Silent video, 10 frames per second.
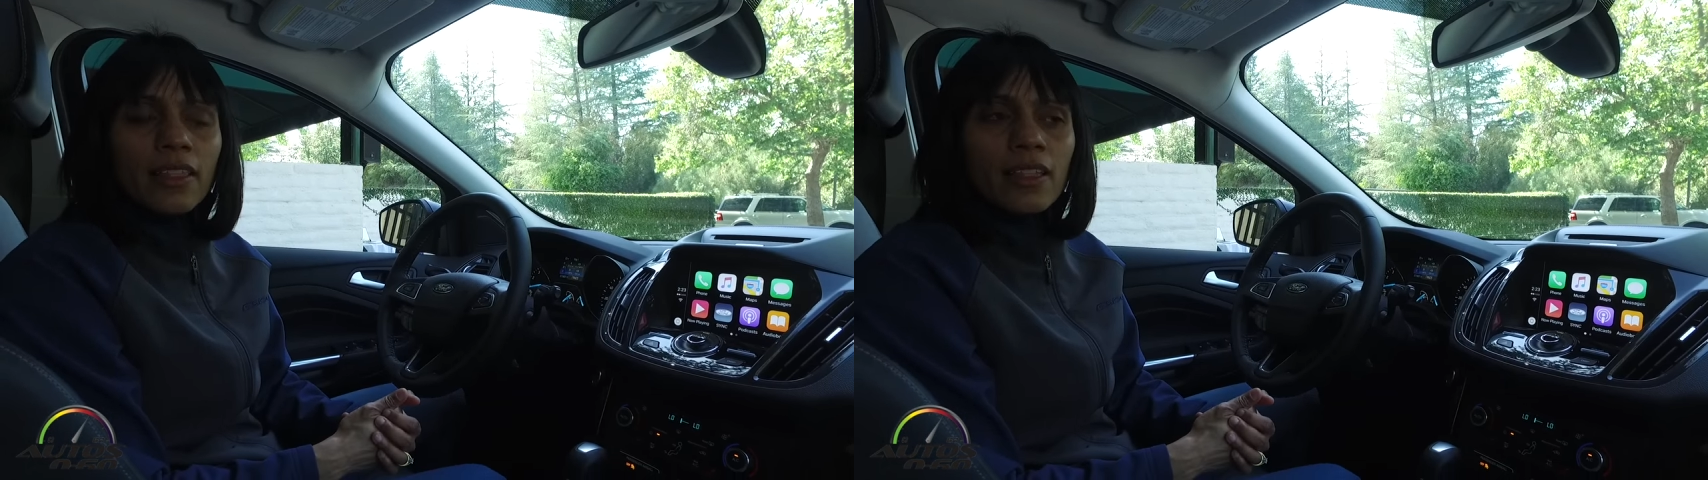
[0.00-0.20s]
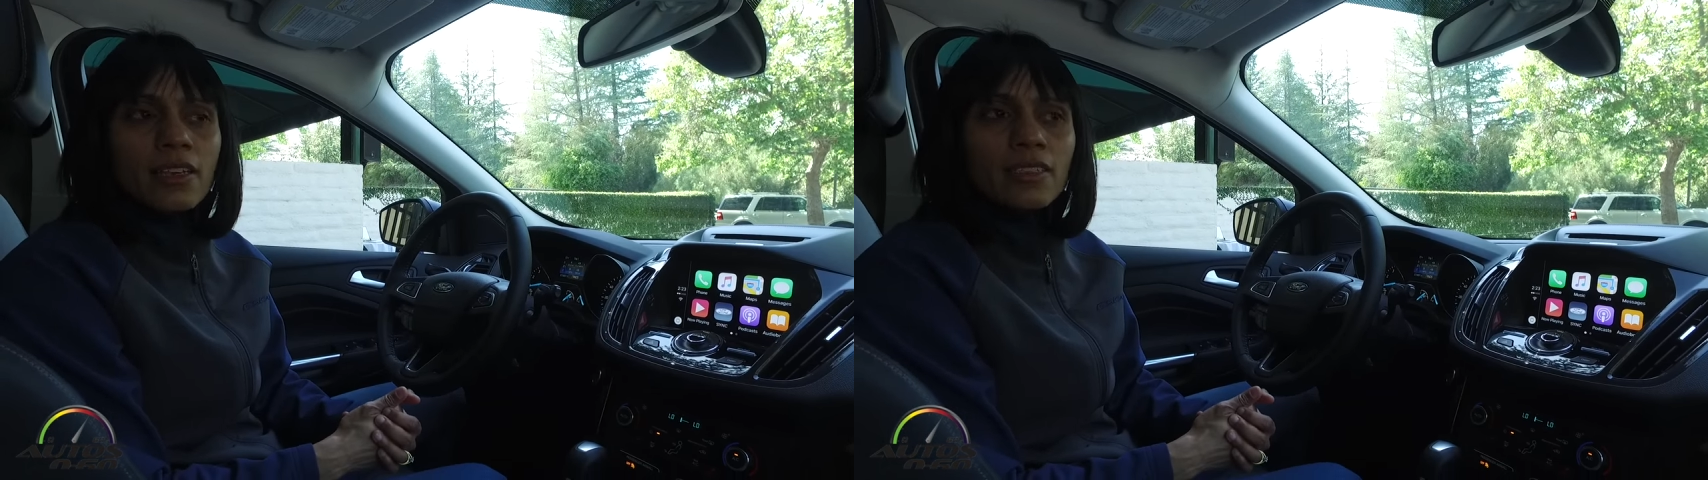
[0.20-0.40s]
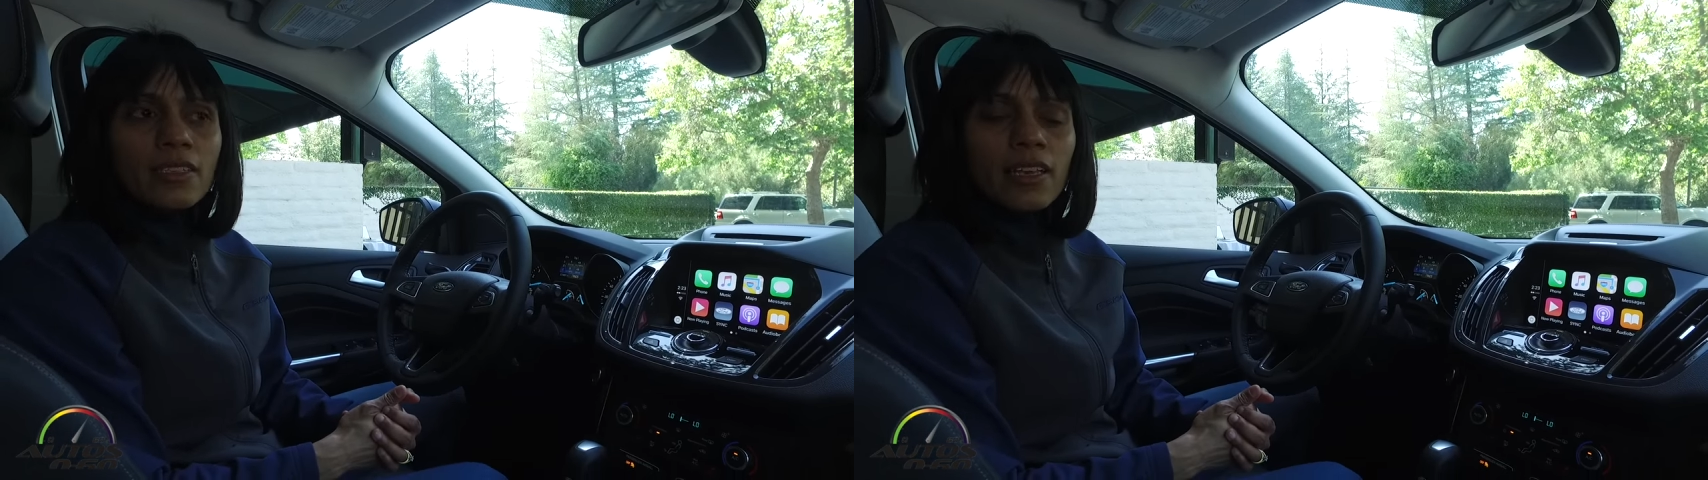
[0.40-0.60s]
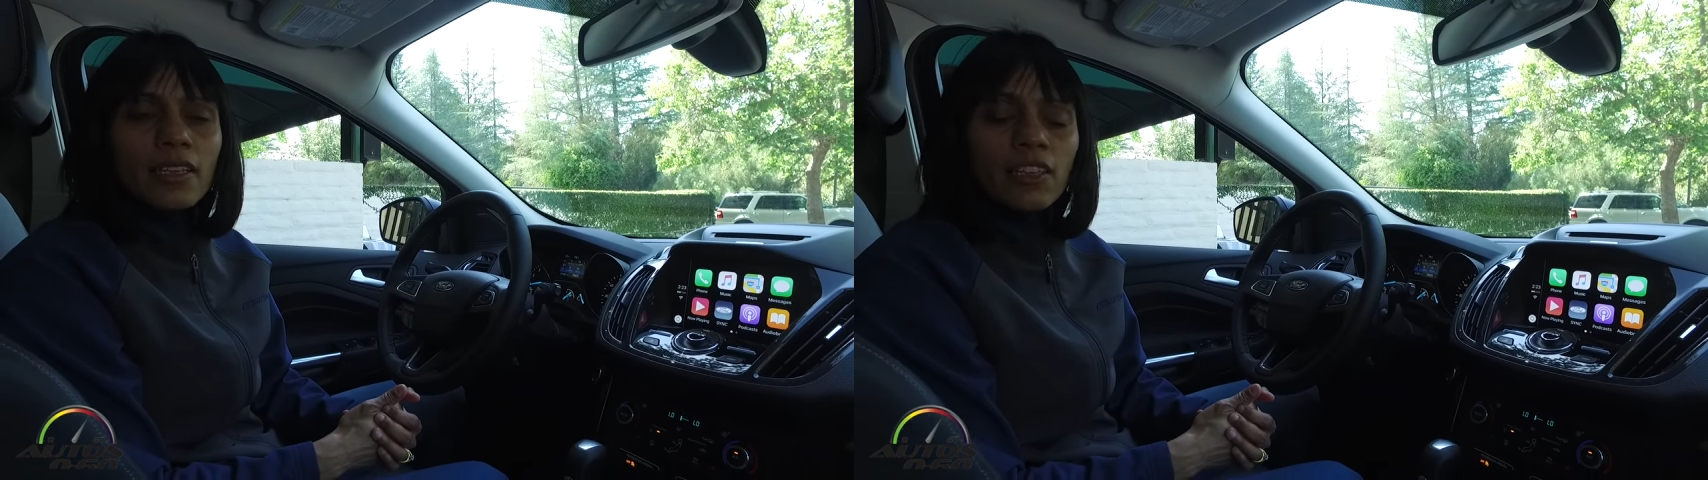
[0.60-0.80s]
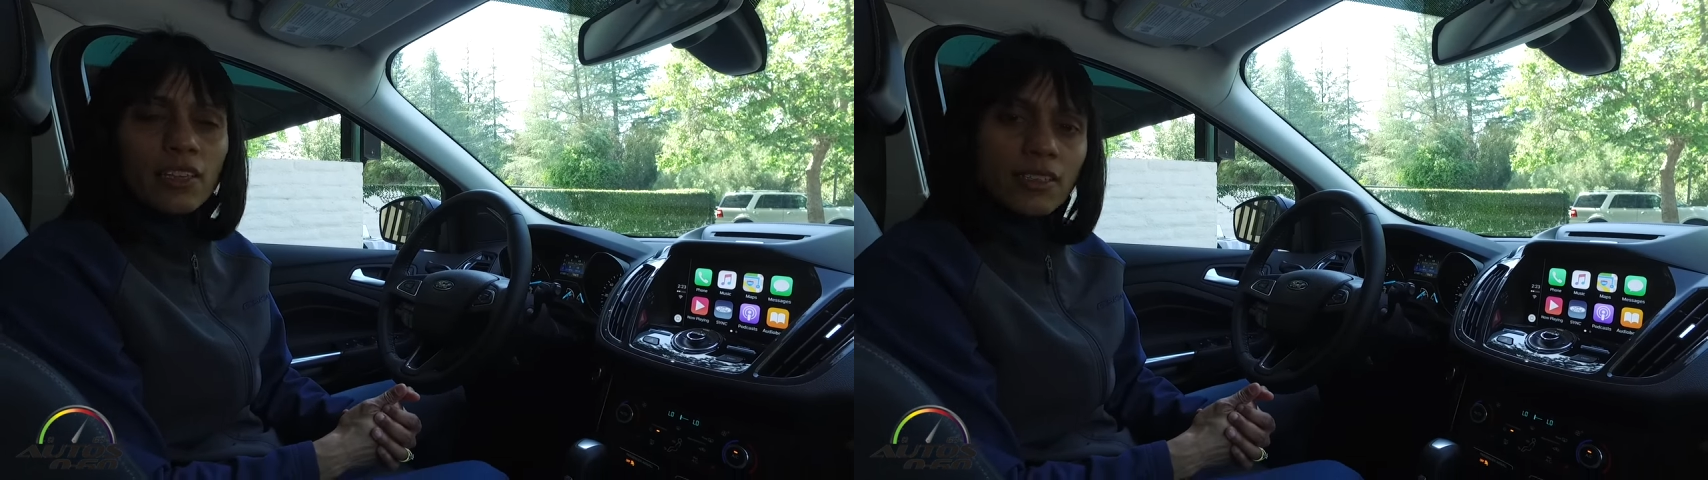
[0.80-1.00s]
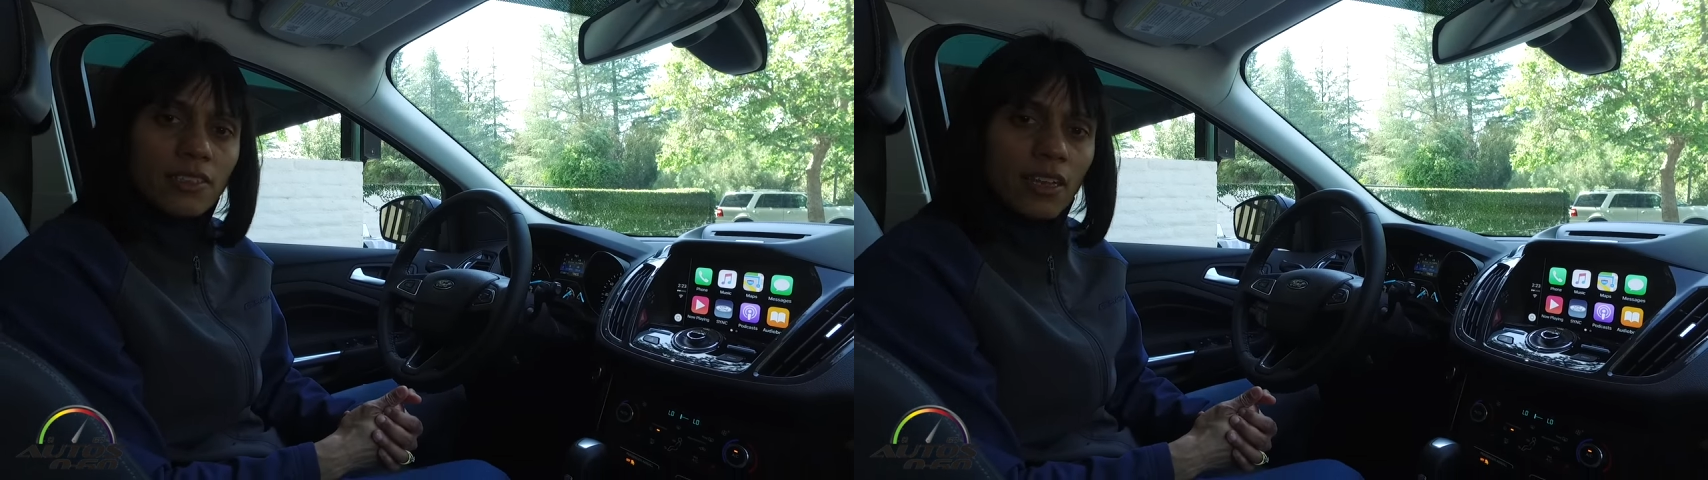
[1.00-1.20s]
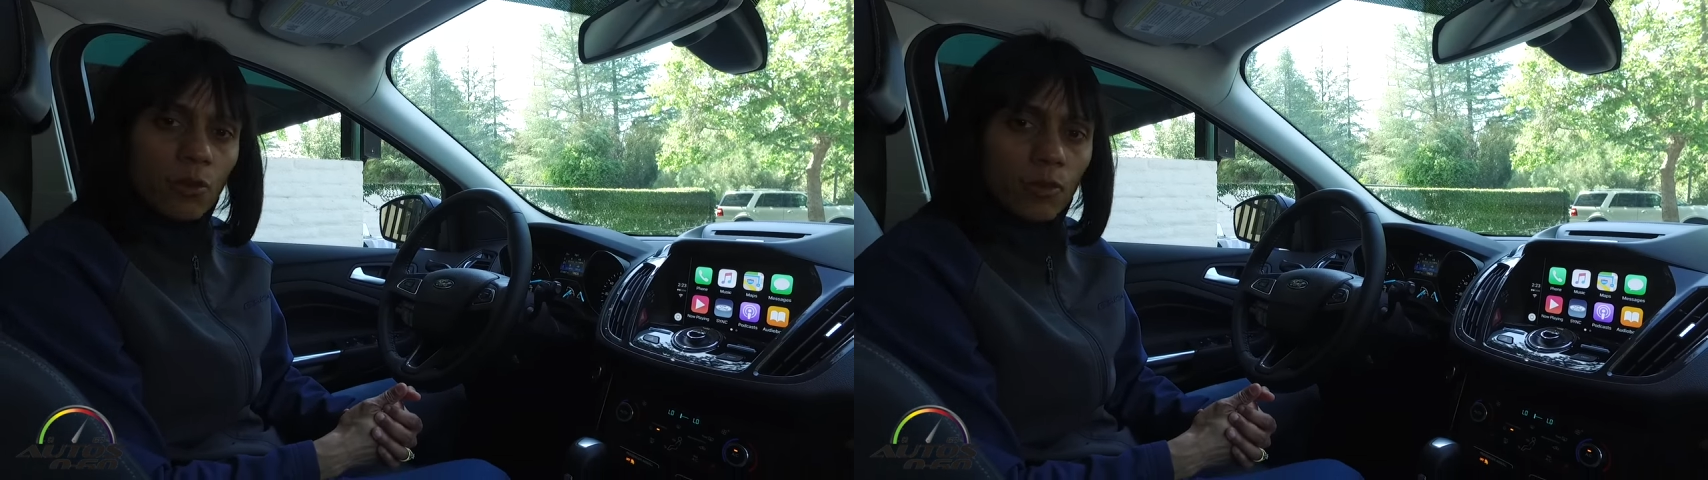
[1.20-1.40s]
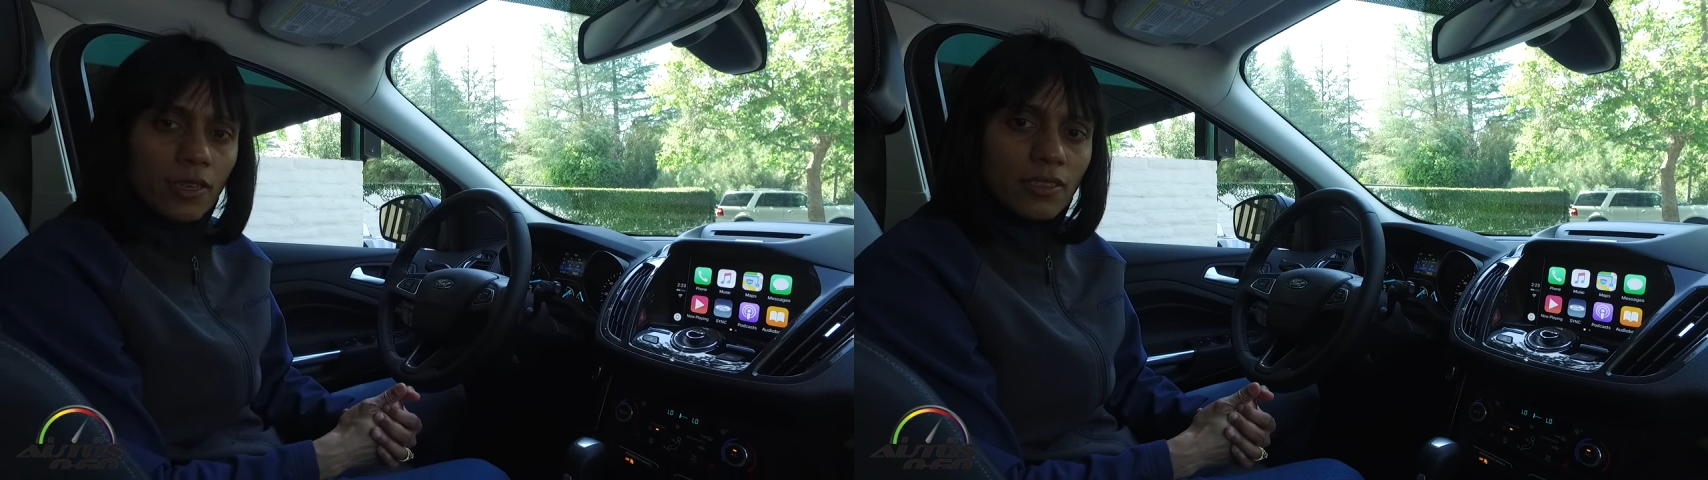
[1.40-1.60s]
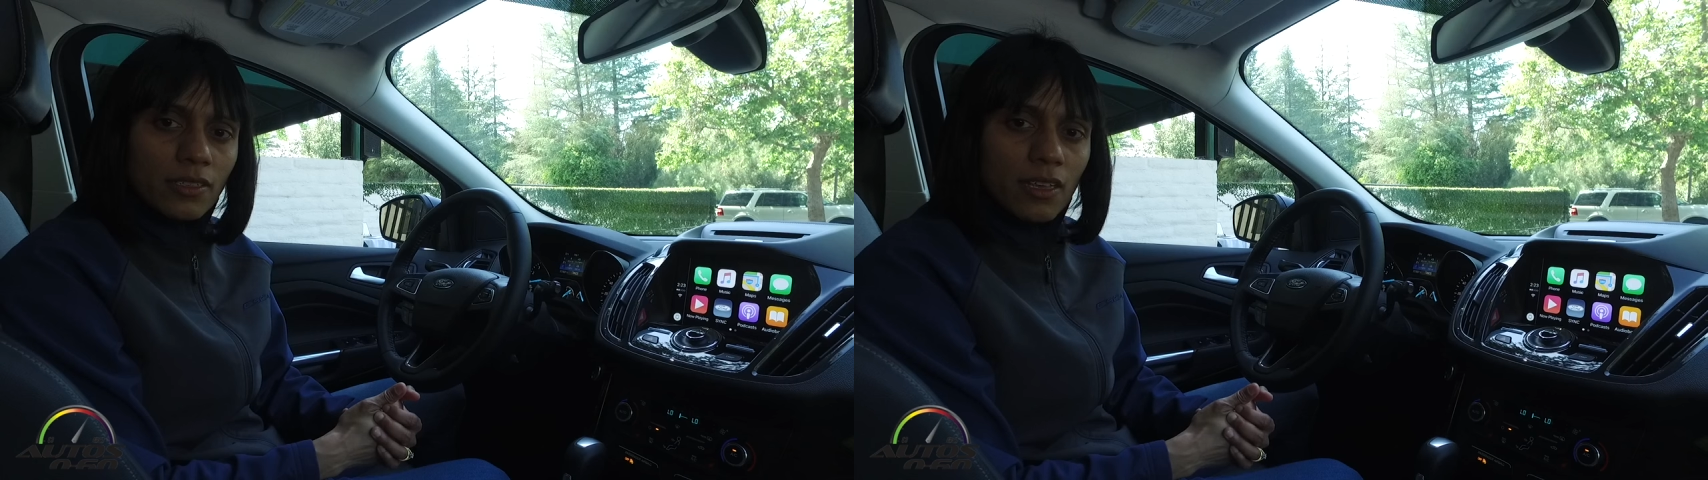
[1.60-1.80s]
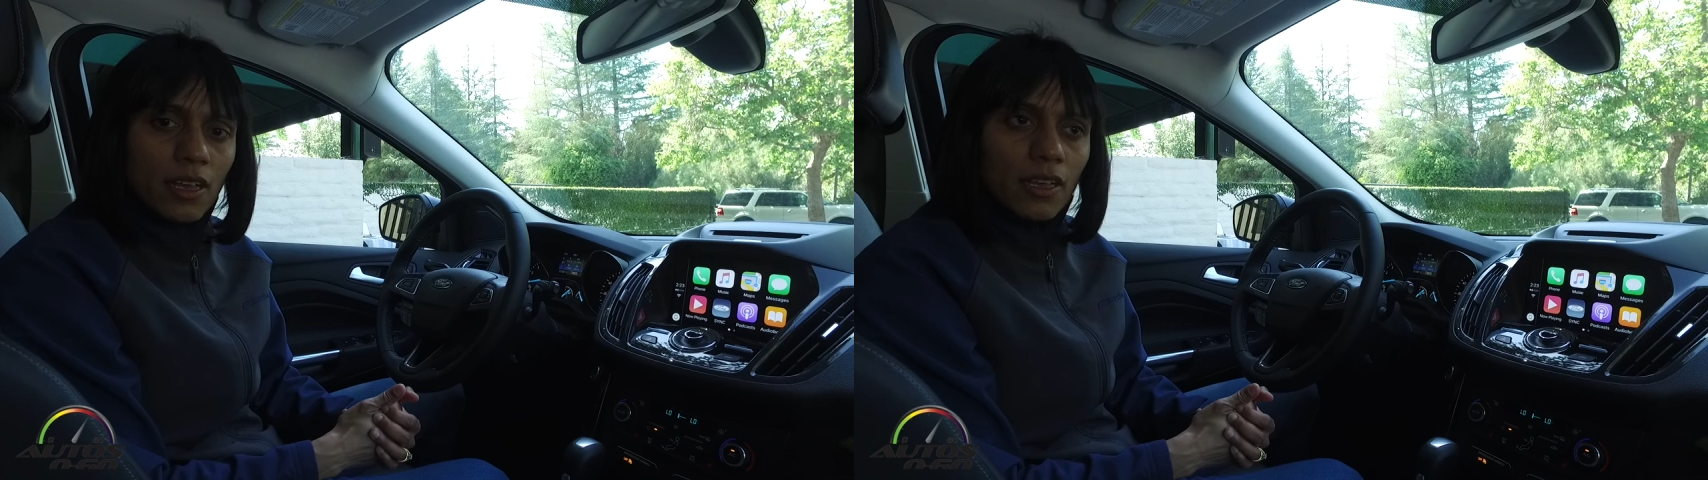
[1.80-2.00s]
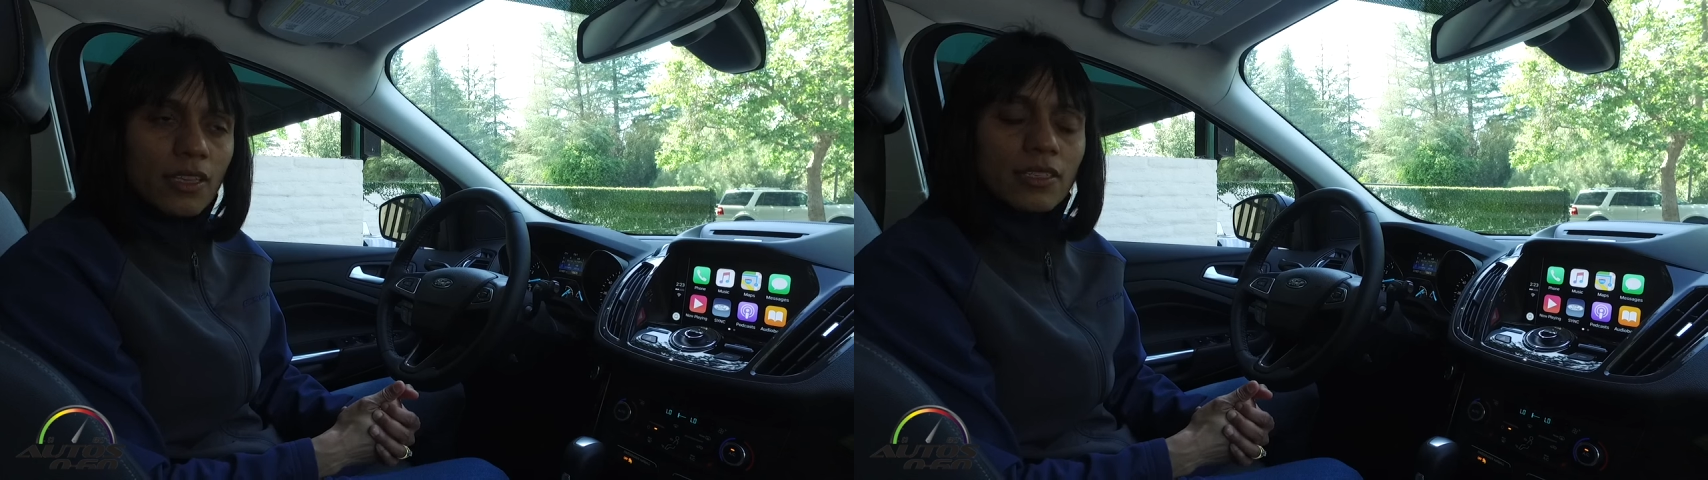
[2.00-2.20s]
and the SYNC 3 service,